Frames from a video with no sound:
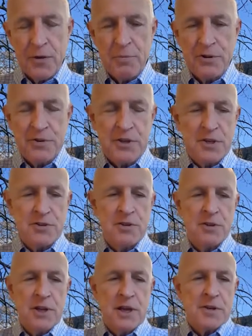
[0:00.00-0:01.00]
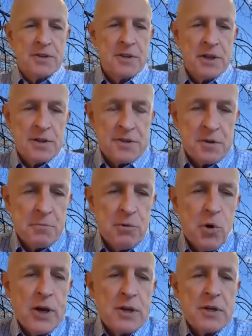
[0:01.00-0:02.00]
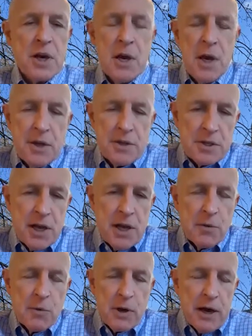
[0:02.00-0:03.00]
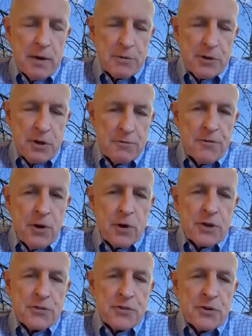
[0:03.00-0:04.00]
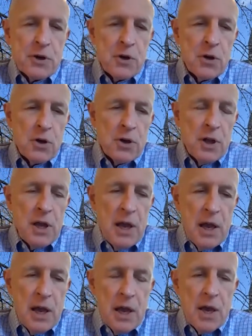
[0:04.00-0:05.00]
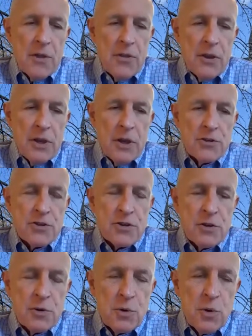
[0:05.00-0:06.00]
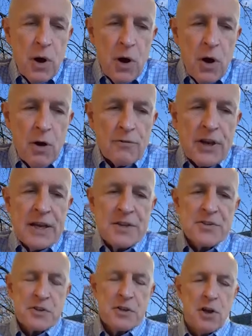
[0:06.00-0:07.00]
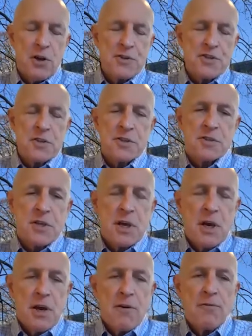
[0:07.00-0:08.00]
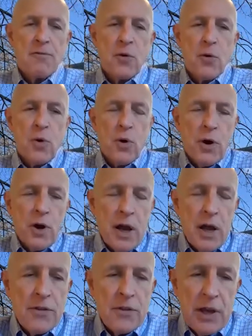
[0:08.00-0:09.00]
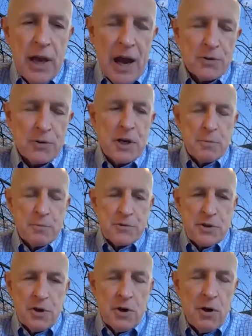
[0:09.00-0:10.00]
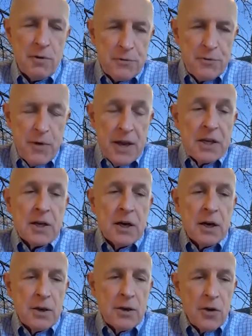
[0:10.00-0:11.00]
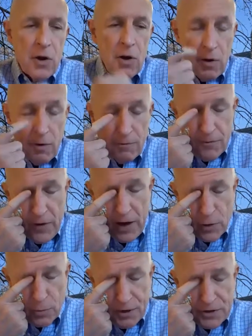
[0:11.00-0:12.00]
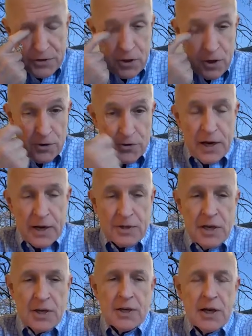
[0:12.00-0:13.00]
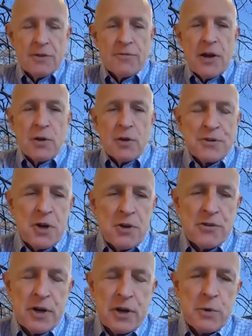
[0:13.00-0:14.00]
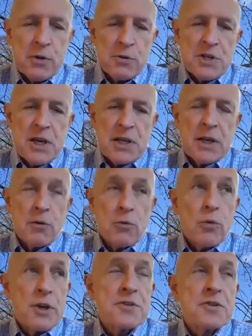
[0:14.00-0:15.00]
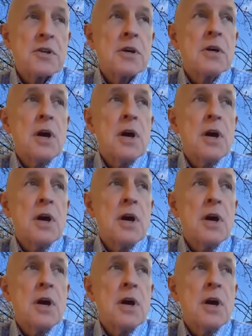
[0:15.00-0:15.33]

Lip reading: presentation on that, I think, at some point. Today, I was going to focus on the issue of gains and losses for the outcomes of any kind of value-based contract. Any kind of value-based contract where you're taking risk,